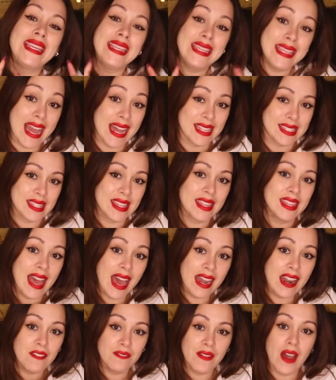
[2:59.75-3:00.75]
Yes,
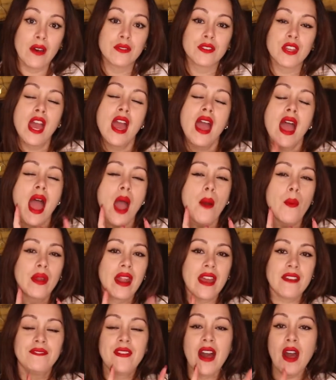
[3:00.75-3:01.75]
that I found. And when
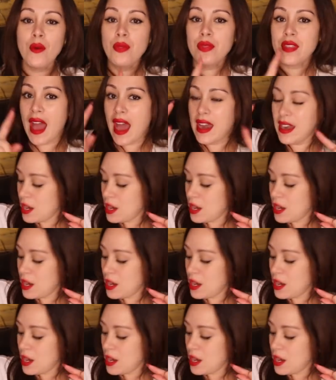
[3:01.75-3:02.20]
I found that,